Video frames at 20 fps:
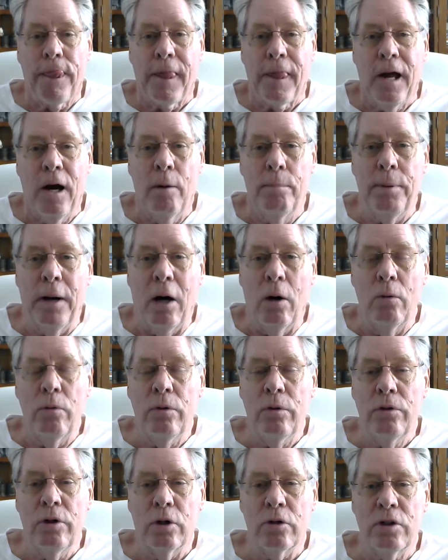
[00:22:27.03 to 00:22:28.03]

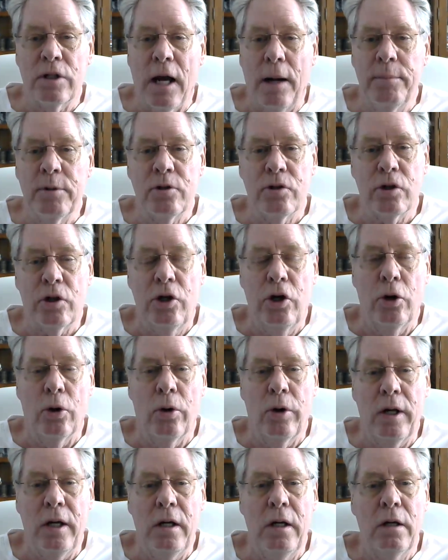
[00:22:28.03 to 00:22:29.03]
about their
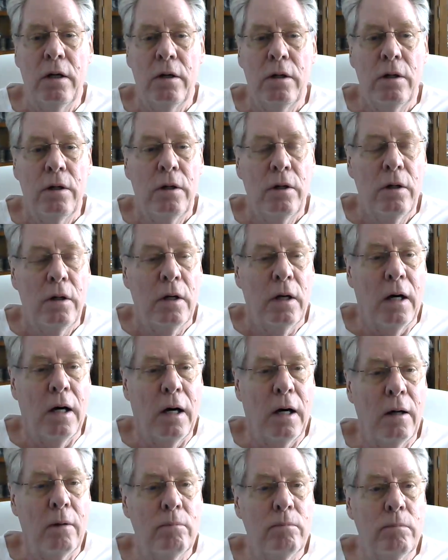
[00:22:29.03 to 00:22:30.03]
cybersecurity,
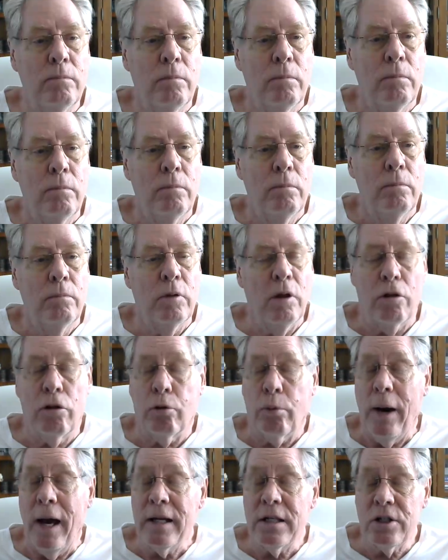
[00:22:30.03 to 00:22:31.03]
the
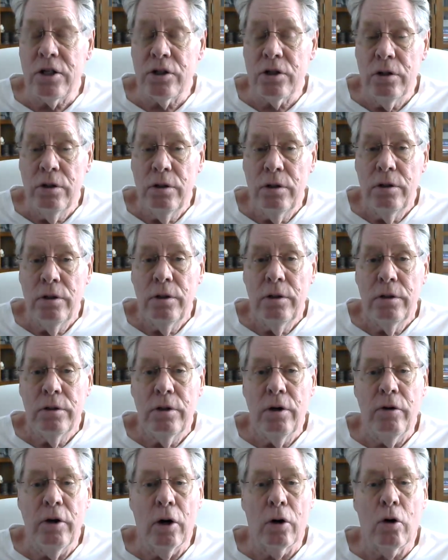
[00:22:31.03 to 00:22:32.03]
threats
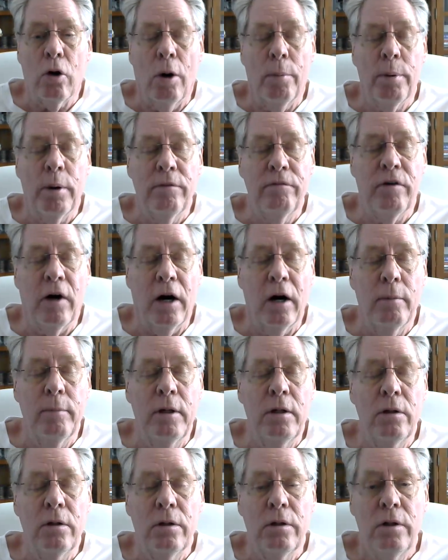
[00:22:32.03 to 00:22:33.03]
to their corporate
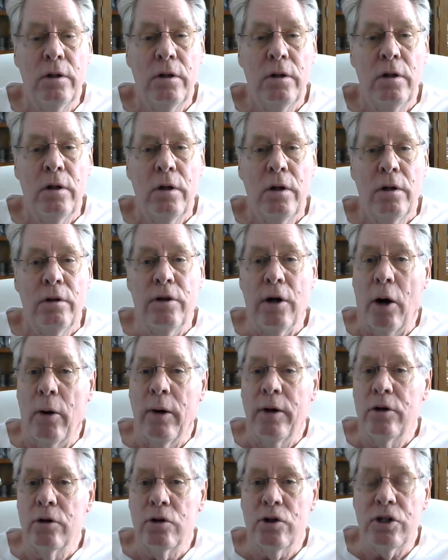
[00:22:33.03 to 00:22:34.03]
environment, their
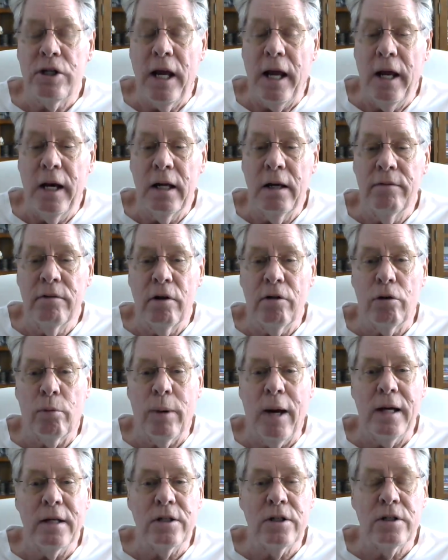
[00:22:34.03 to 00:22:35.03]
understanding of the
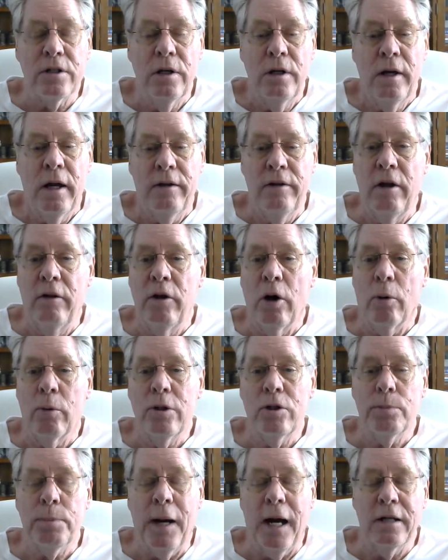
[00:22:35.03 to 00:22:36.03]
threats, and then their
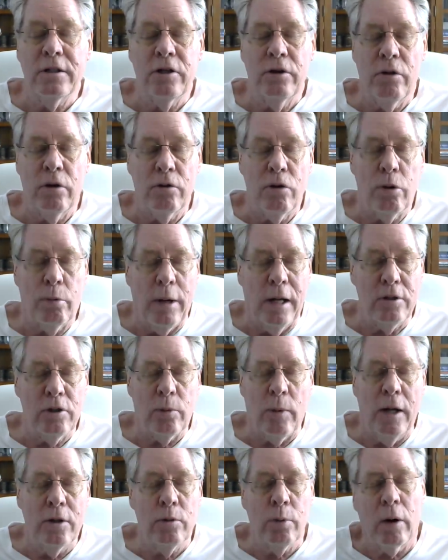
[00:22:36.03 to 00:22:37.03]
response to the threats.
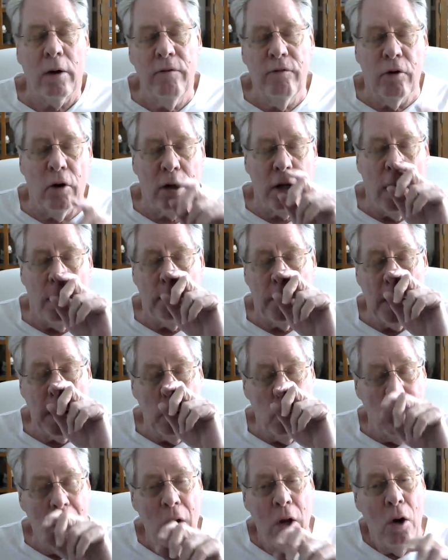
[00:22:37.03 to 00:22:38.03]
So I was working for a
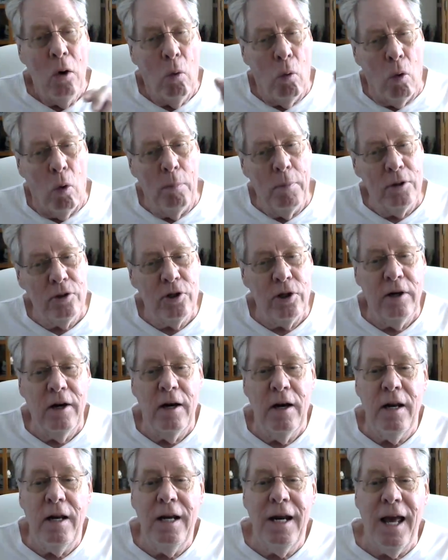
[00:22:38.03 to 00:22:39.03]
company, won't mention
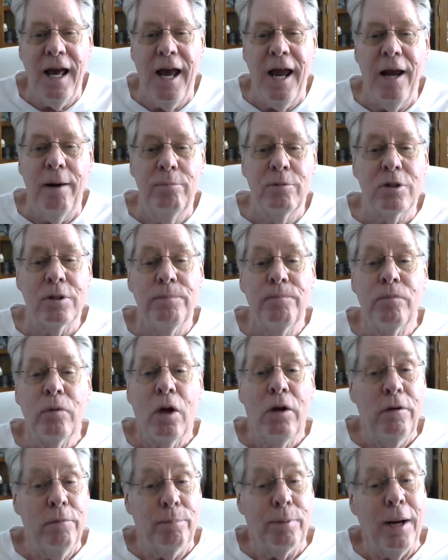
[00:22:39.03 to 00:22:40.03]
any names,
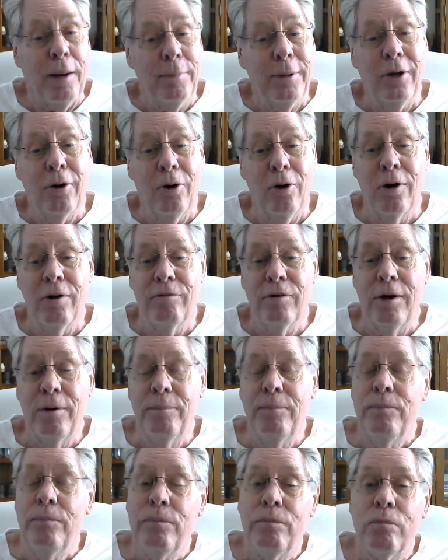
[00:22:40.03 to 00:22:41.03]
you probably heard of
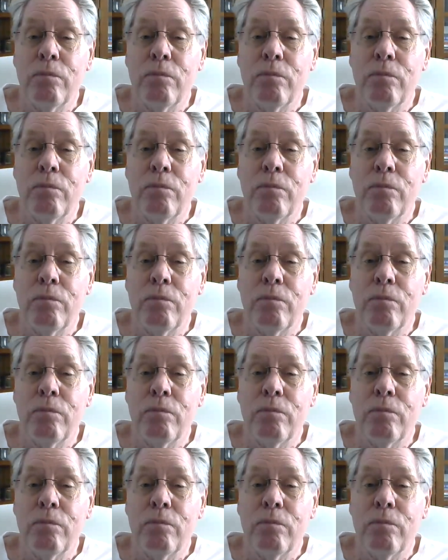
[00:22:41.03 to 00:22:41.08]
them.